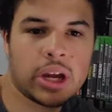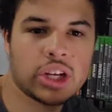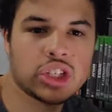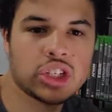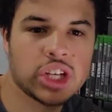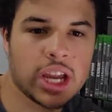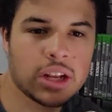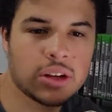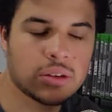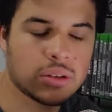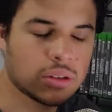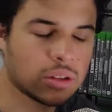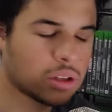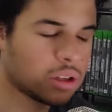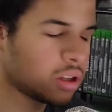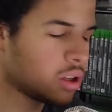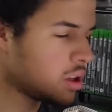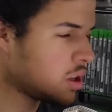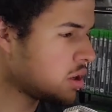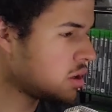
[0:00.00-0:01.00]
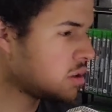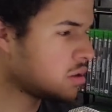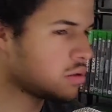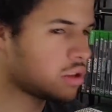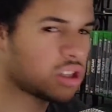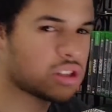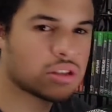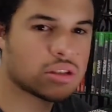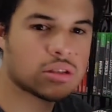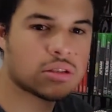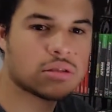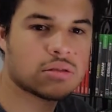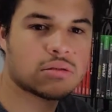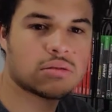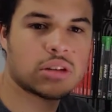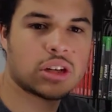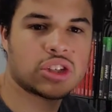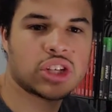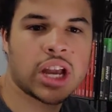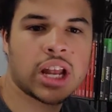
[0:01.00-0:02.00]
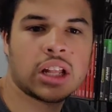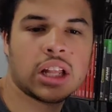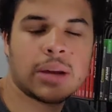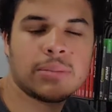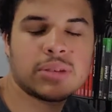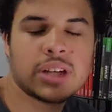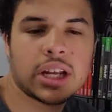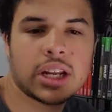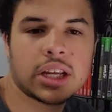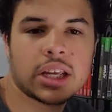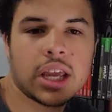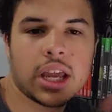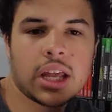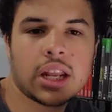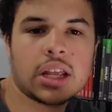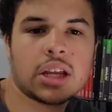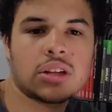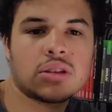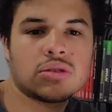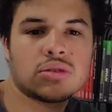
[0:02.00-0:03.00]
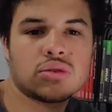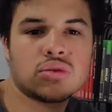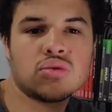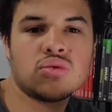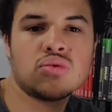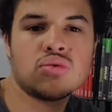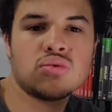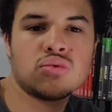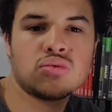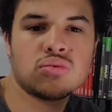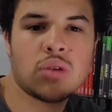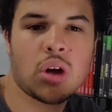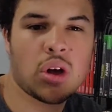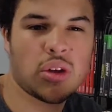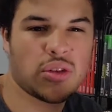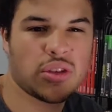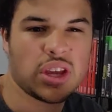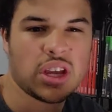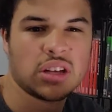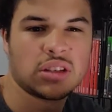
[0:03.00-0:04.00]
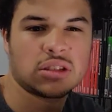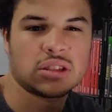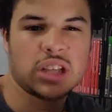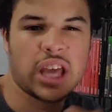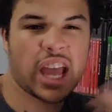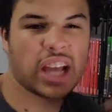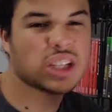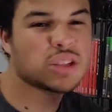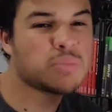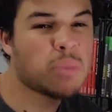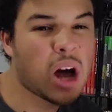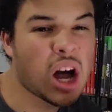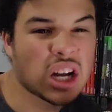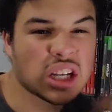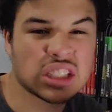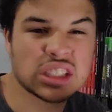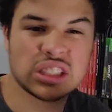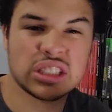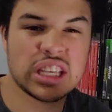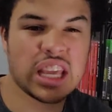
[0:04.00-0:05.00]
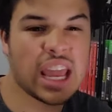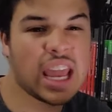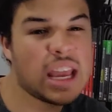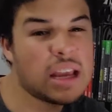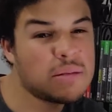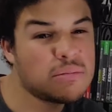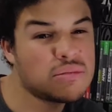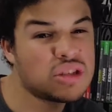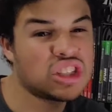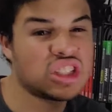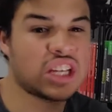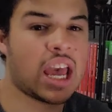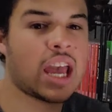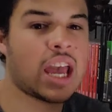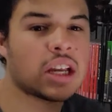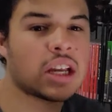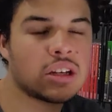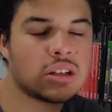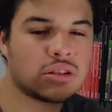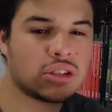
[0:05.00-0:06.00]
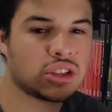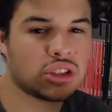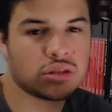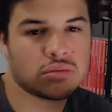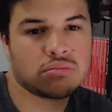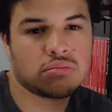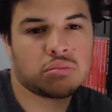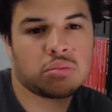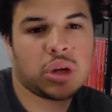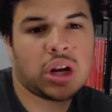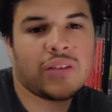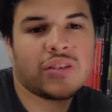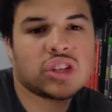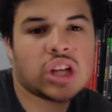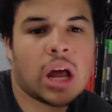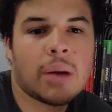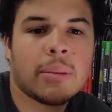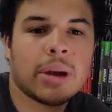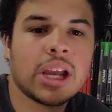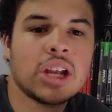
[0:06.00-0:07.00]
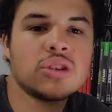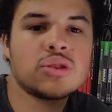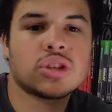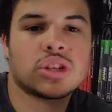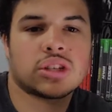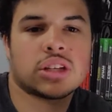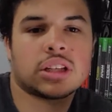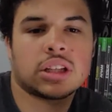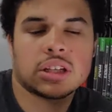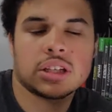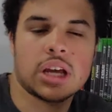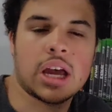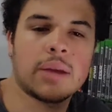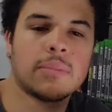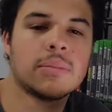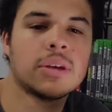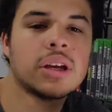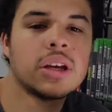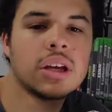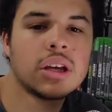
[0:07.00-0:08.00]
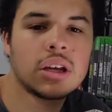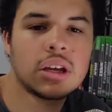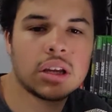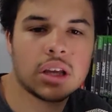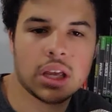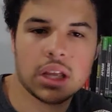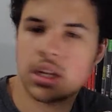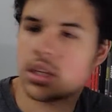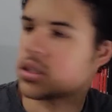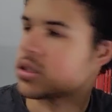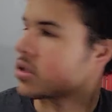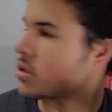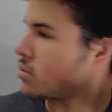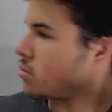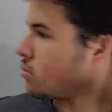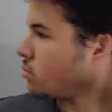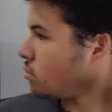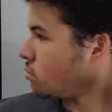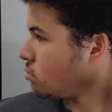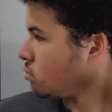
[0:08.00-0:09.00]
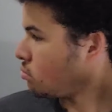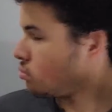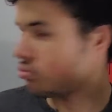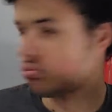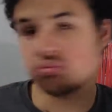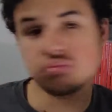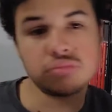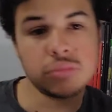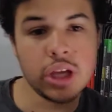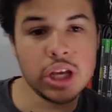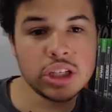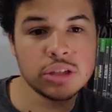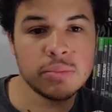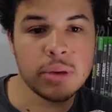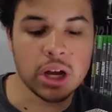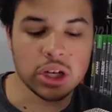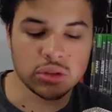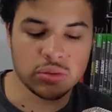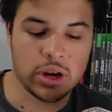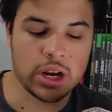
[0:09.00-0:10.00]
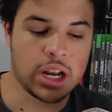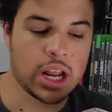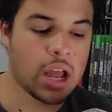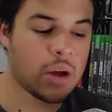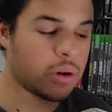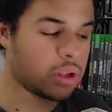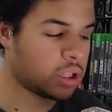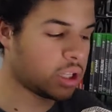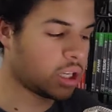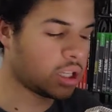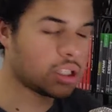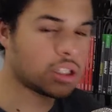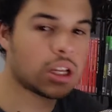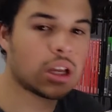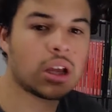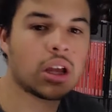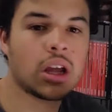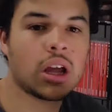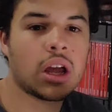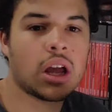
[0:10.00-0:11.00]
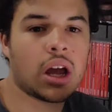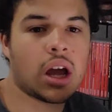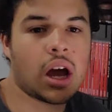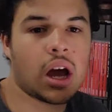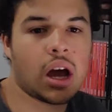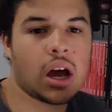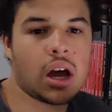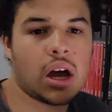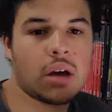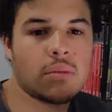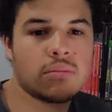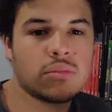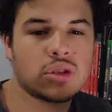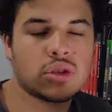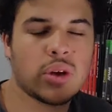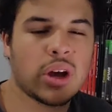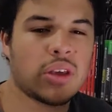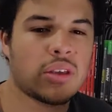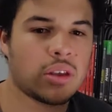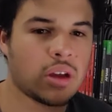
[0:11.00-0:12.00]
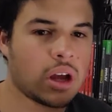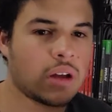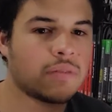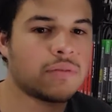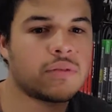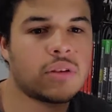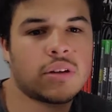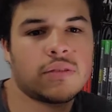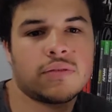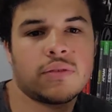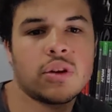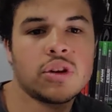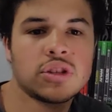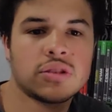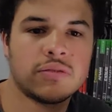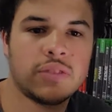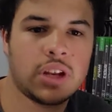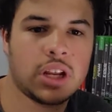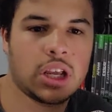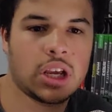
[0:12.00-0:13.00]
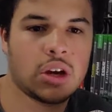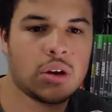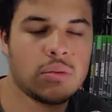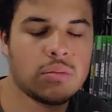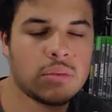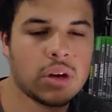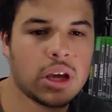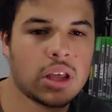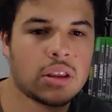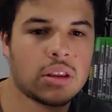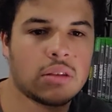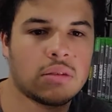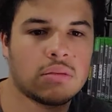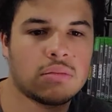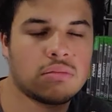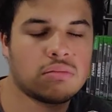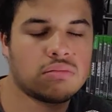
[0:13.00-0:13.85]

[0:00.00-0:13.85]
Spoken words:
channel. It's a channel I'm dedicating to all things Xbox, games, tech, just whatever's caught my interest at the time. And it's Xbox right now, at least. So I thought for a first video, it's